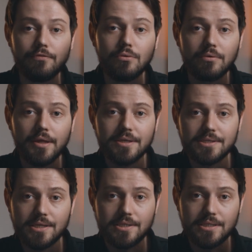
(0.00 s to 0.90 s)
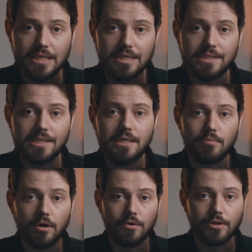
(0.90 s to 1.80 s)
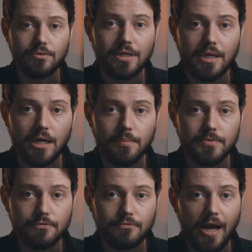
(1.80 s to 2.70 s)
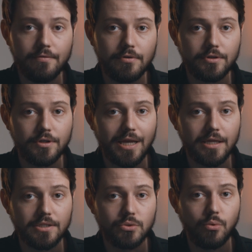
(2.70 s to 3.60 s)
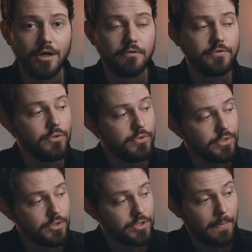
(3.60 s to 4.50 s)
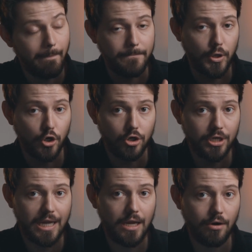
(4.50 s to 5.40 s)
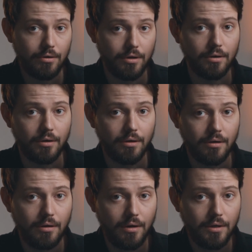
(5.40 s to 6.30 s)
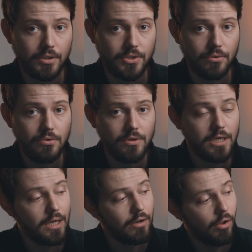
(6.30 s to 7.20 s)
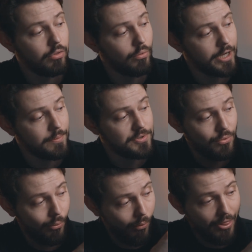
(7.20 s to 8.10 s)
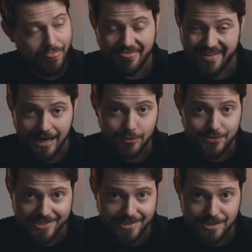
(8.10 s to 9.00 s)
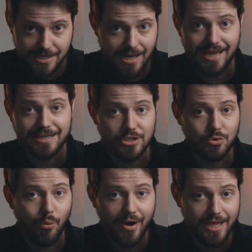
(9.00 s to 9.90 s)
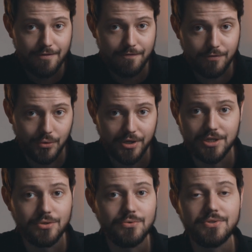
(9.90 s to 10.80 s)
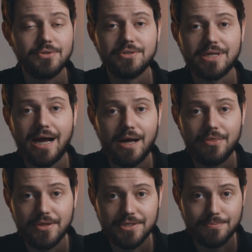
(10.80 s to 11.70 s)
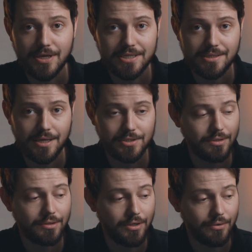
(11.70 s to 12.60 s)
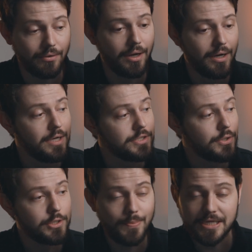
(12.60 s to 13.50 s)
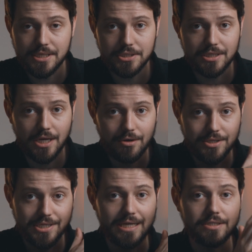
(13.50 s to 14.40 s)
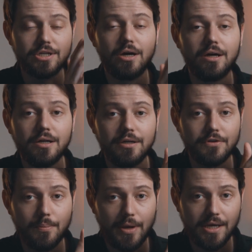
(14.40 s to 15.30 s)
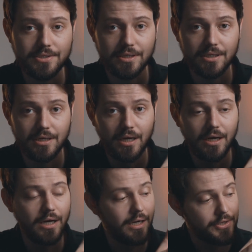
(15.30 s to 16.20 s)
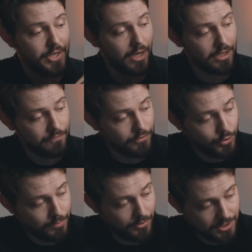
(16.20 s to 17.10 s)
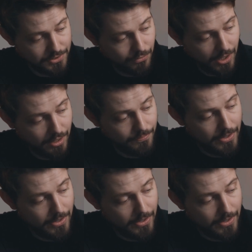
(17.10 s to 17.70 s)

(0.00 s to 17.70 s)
If you run this as a DC mode, you can get up to 512 users per carrier so you can get all the way up to 1,024 users on this base station alone. So this station carries a ton of capacity, a ton of throughput as well.